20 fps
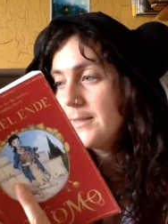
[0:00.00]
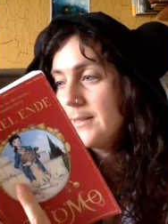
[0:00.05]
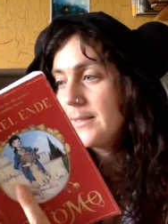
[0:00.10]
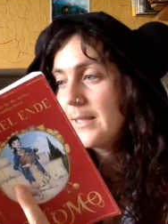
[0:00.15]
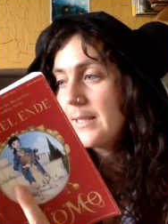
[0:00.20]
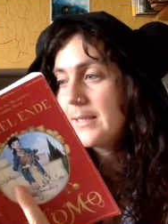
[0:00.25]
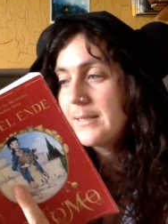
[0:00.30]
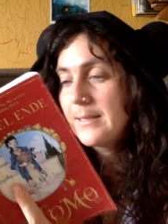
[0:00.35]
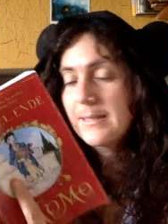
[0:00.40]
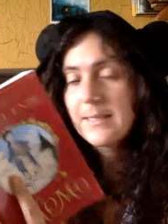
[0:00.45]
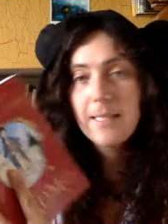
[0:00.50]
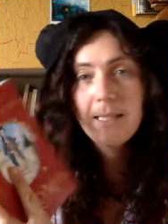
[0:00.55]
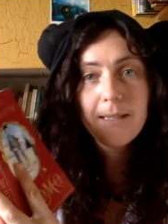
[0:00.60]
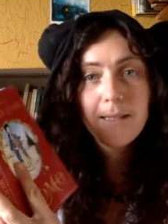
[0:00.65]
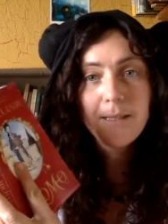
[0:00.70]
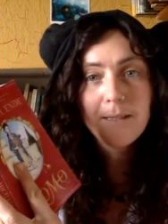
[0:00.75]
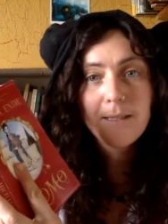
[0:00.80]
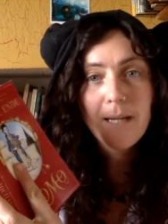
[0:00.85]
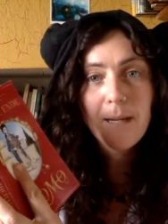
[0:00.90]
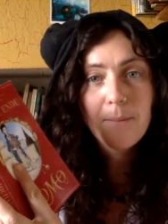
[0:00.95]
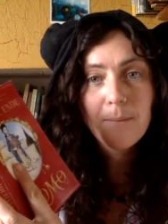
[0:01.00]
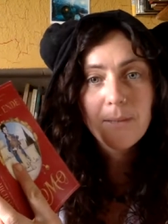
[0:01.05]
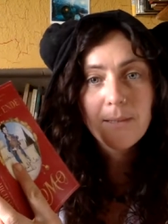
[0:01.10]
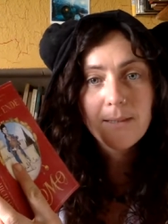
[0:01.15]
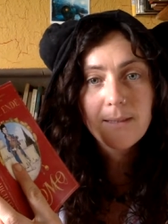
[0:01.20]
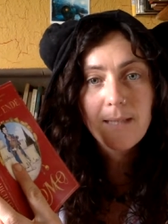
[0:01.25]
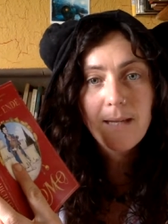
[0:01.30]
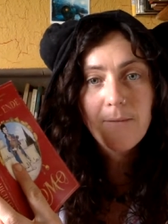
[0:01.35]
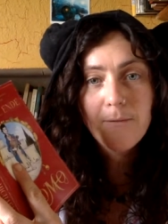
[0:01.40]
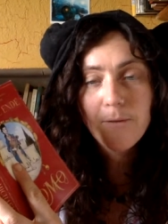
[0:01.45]
That's the end of chapter
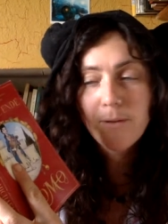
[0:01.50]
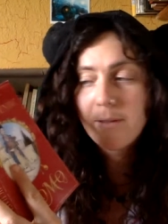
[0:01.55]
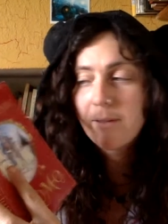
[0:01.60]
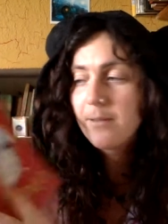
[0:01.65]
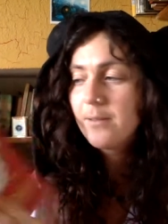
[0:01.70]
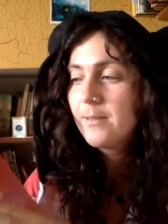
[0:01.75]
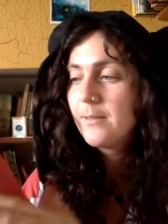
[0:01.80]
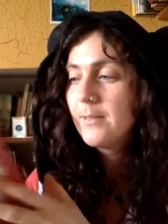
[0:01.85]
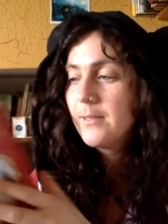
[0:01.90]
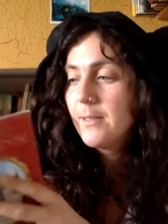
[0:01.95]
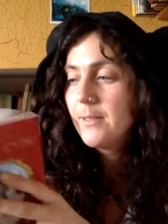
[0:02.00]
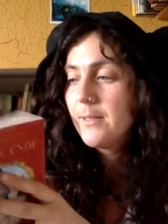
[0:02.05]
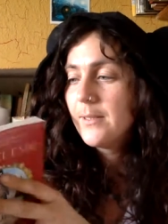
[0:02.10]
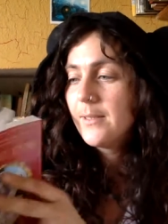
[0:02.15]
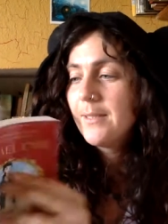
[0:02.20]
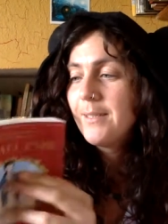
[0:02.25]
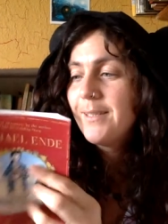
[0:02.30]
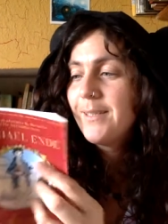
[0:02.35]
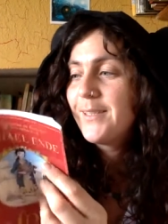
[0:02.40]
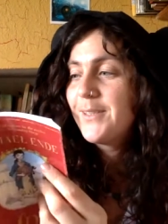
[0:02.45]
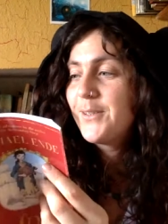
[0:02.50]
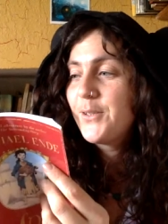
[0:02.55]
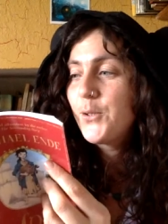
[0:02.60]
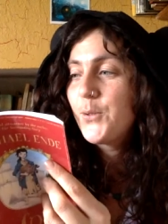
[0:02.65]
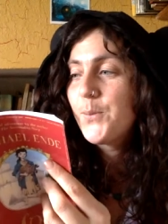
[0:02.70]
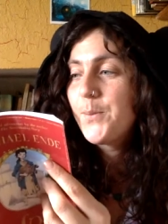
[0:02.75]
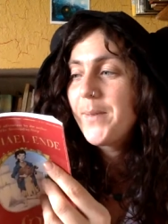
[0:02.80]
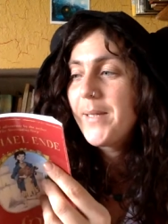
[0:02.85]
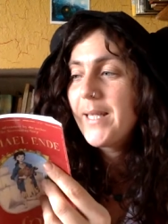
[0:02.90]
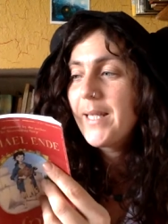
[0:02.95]
seven.
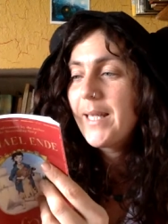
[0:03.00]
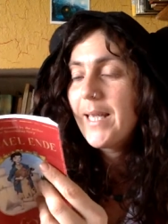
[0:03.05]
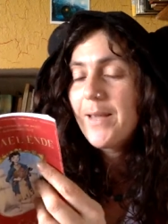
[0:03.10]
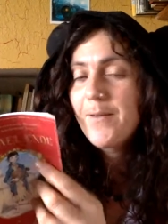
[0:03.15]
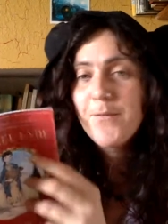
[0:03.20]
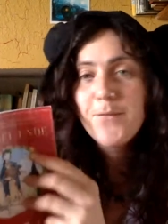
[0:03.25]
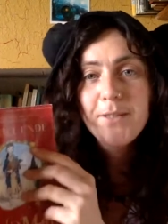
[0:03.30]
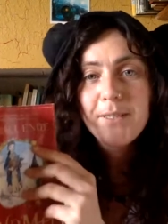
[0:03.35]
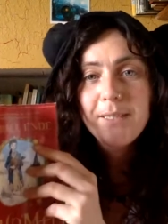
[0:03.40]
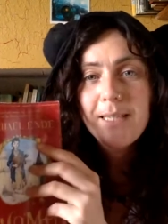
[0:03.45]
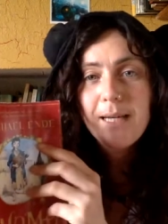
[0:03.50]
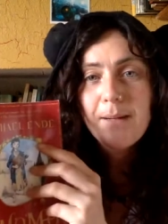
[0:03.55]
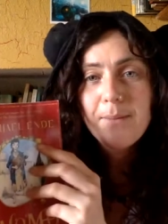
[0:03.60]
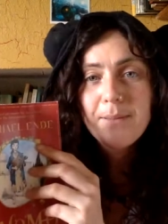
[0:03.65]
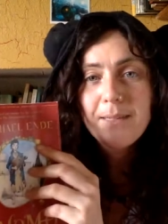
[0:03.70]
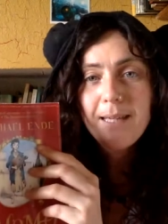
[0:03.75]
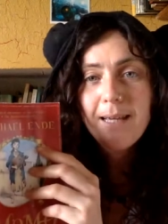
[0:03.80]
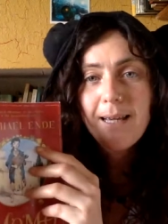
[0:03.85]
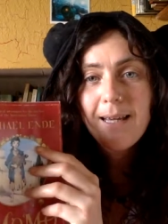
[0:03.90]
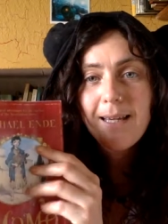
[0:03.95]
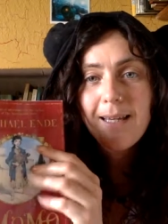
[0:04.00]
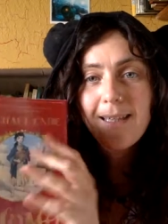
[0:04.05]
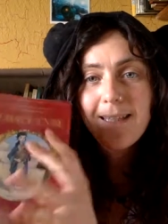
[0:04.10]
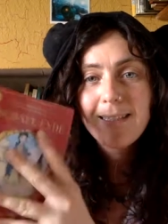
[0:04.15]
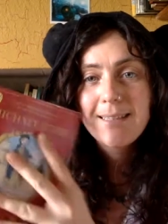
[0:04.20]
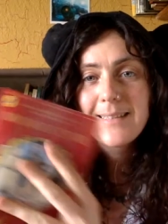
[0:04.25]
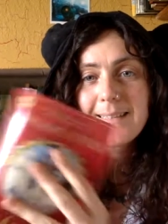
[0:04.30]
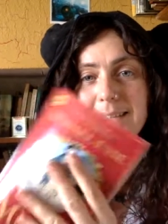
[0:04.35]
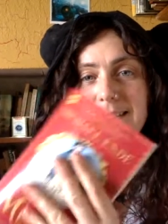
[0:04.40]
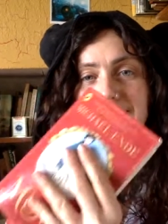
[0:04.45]
Join me again for chapter
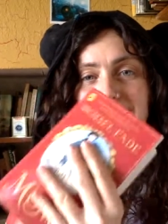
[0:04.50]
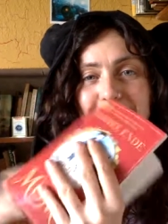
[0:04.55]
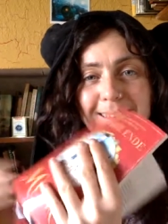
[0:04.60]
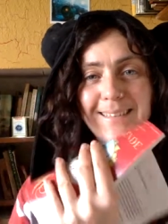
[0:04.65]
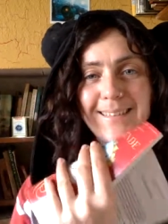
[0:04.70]
eight.